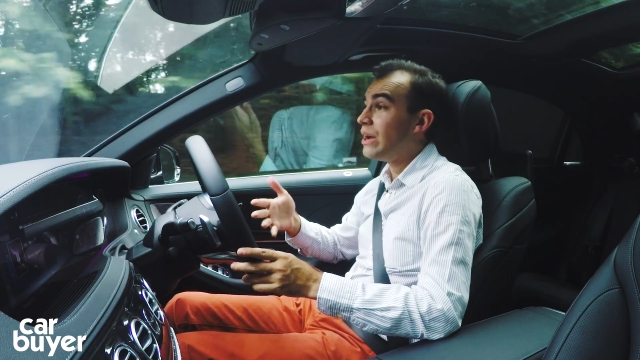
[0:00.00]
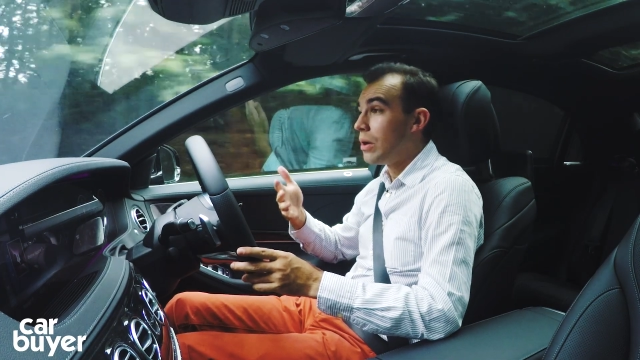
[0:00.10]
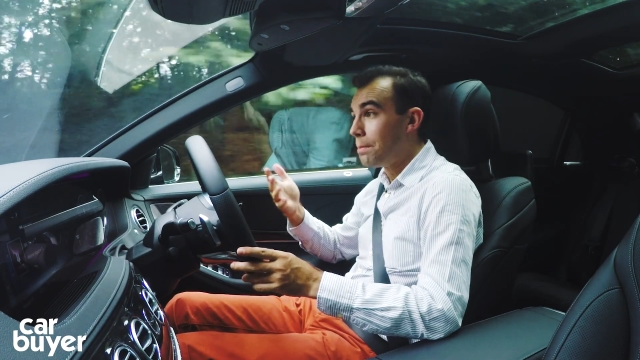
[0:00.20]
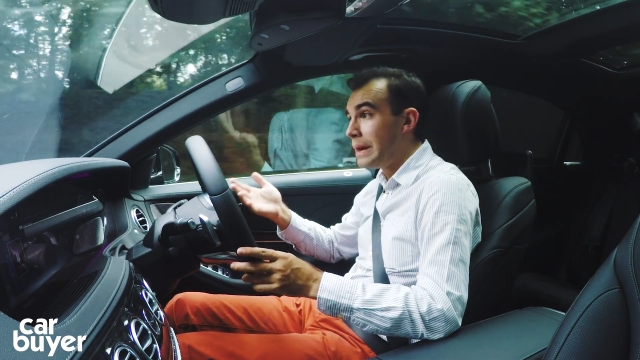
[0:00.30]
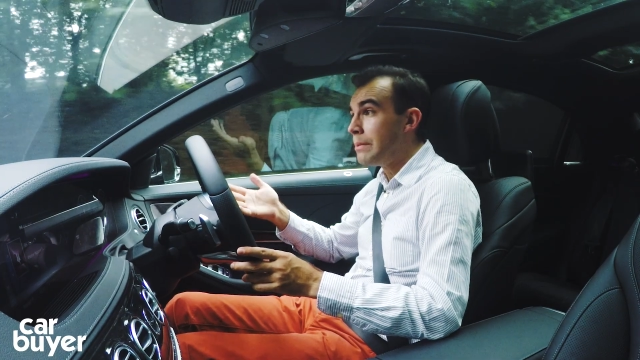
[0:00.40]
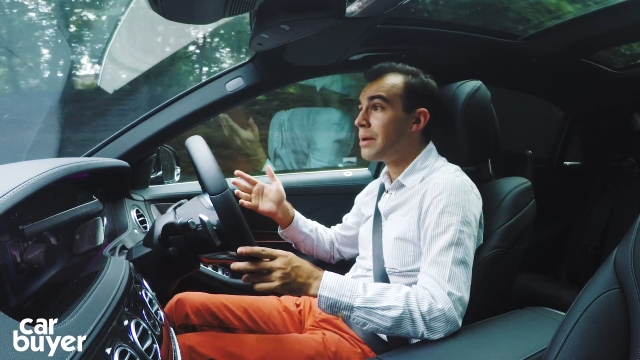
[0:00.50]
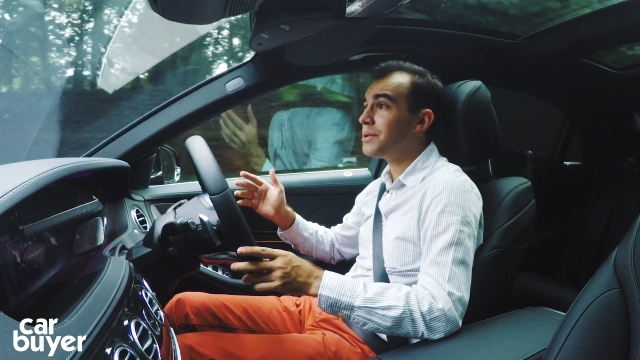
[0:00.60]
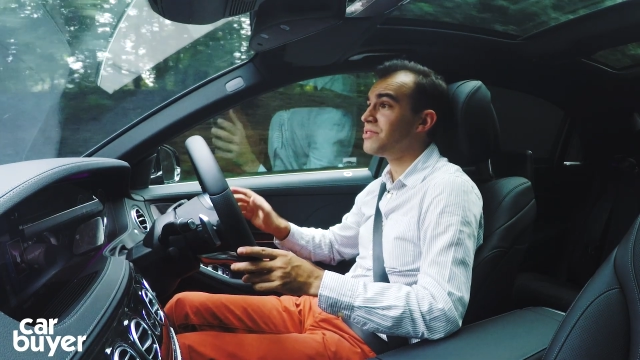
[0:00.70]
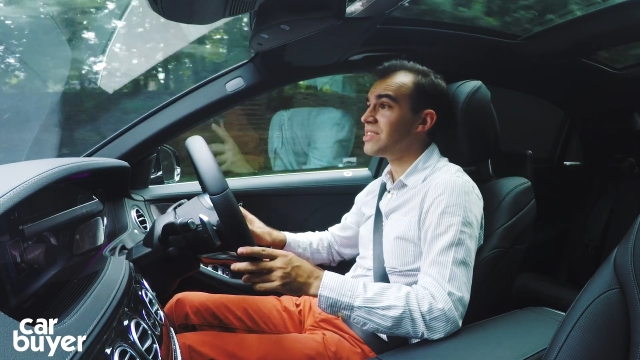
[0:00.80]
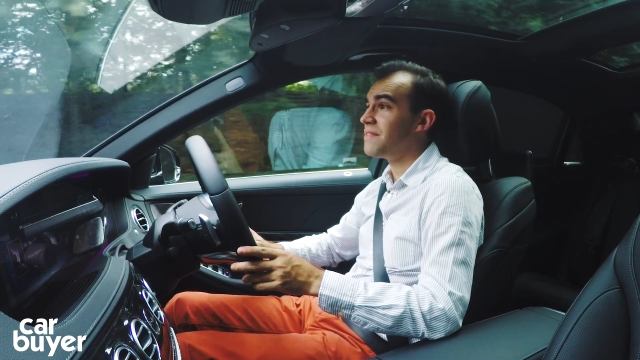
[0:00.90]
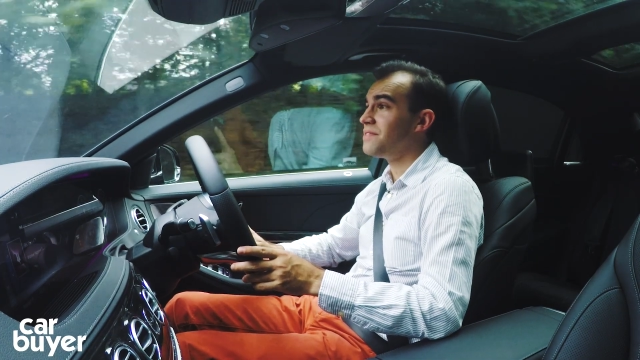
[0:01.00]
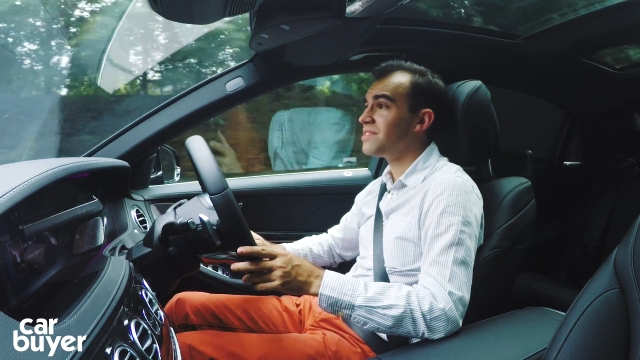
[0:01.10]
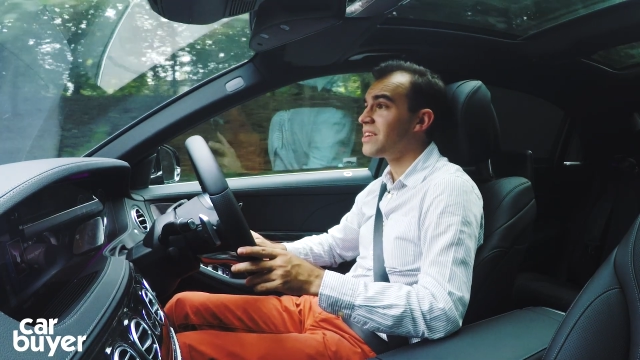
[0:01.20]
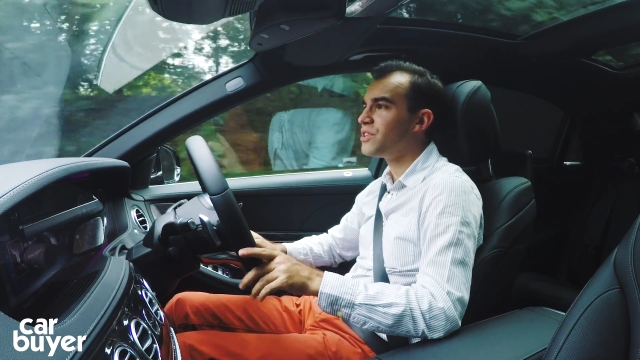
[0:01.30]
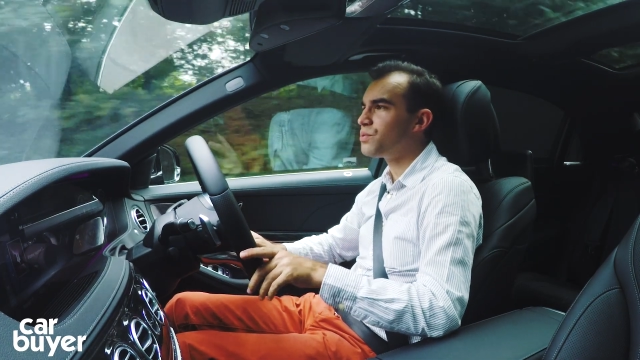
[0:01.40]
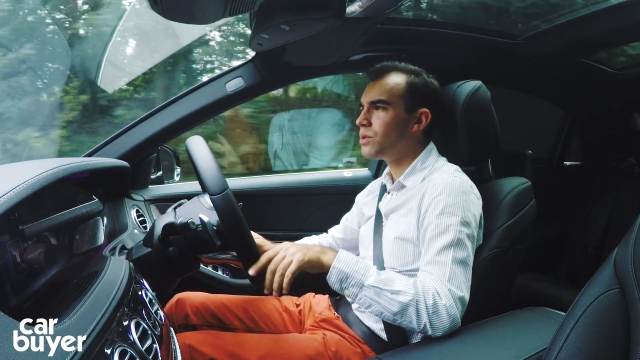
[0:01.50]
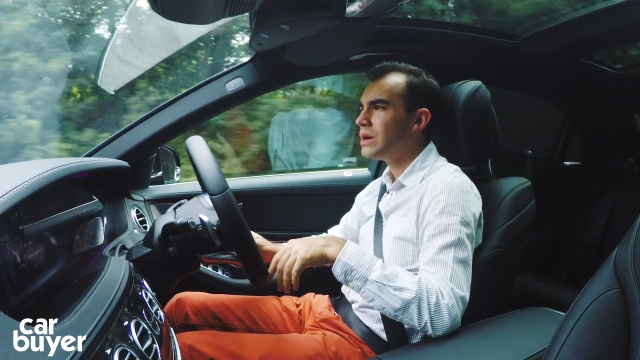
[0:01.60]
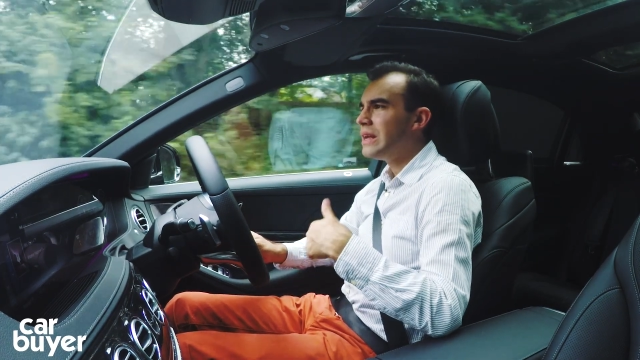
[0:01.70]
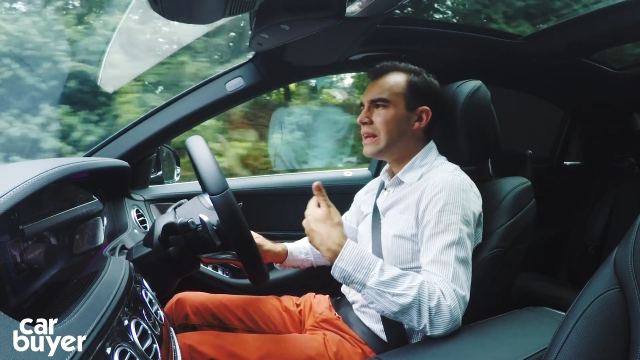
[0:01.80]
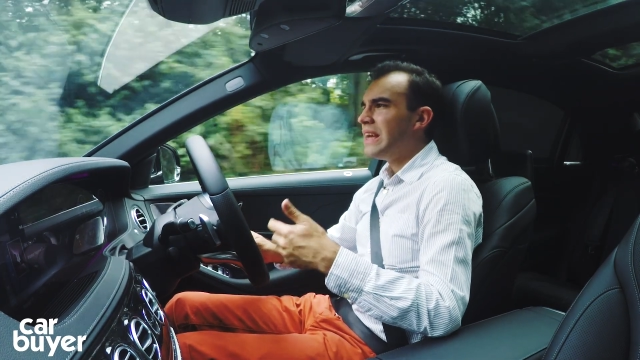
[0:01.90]
or a BMW 7 Series will
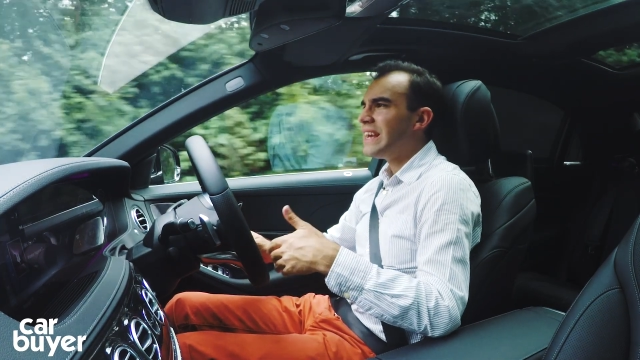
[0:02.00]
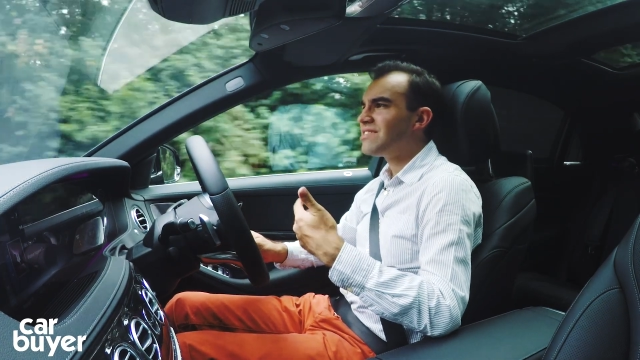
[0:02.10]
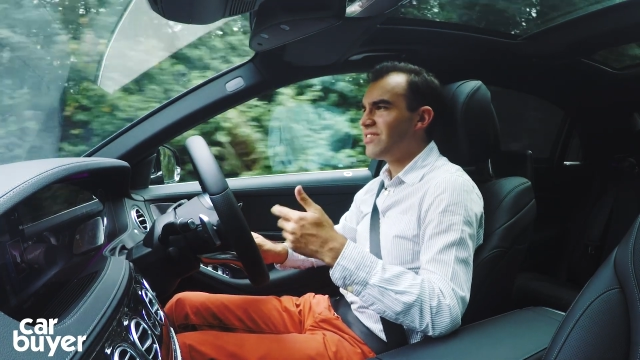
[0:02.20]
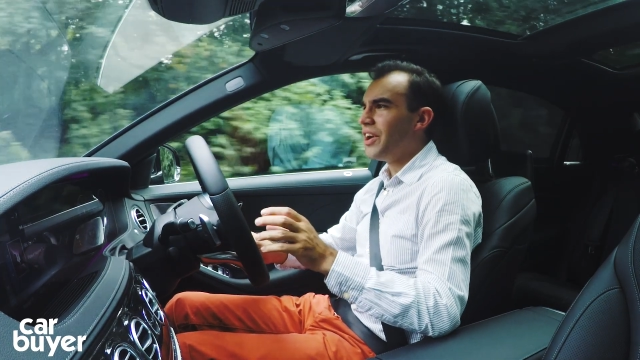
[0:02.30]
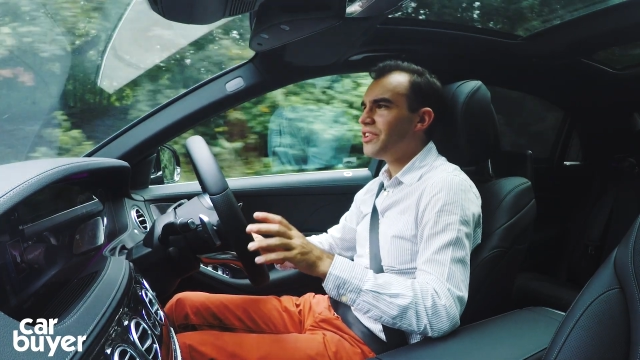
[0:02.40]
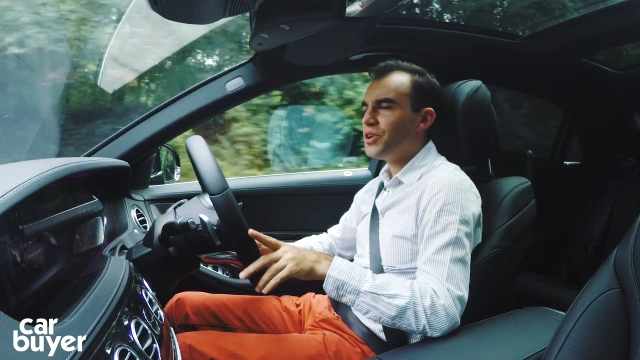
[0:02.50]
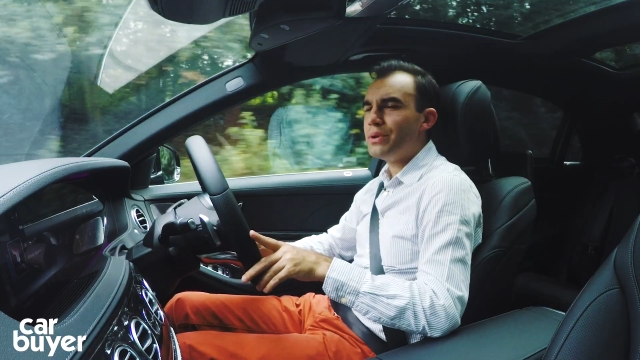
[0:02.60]
excite